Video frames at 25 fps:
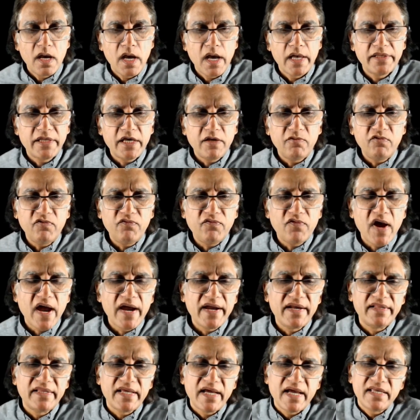And then we
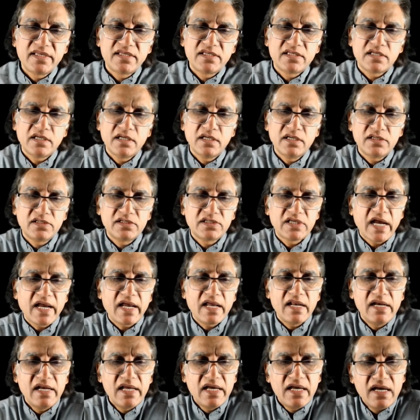find that
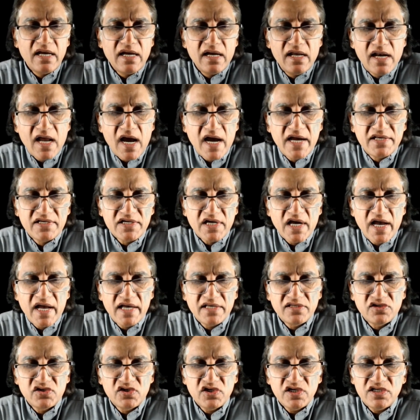secondly, Elijah
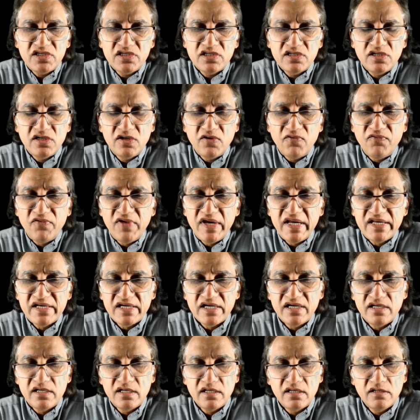has just
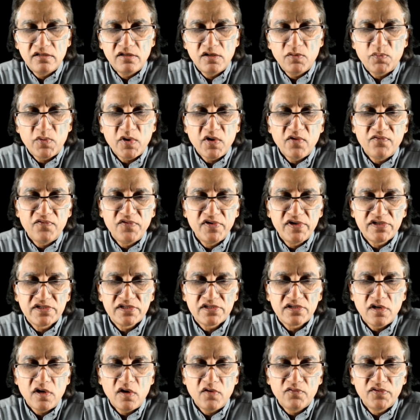defeated the
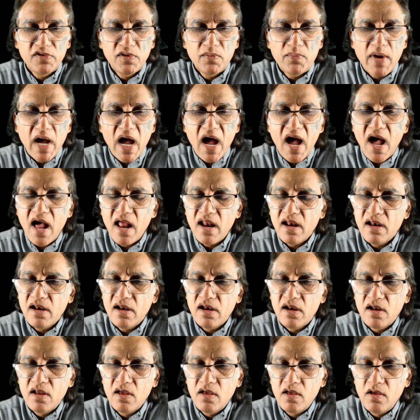prophets of the Baal,
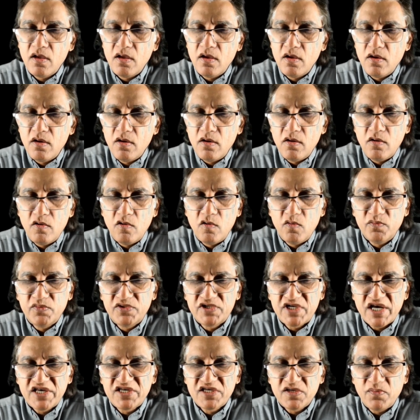whom
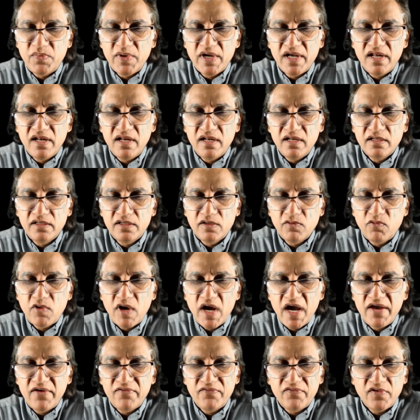Jezebel, the
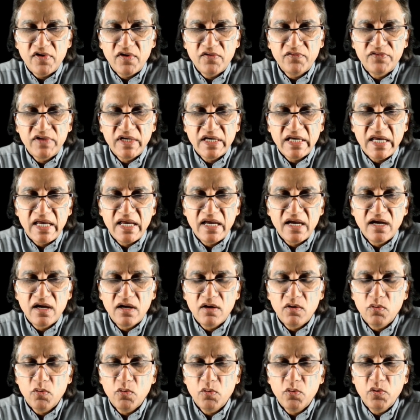wife of the
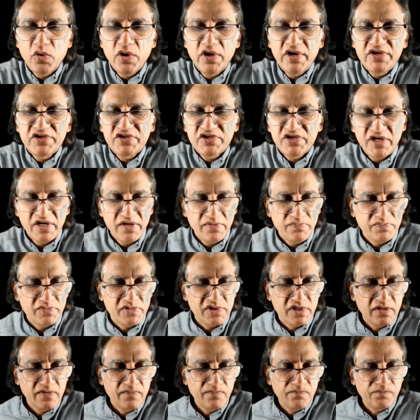king,
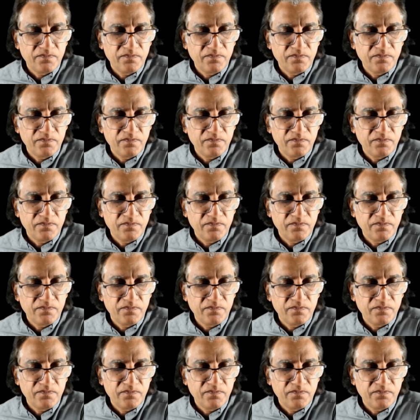worshipped.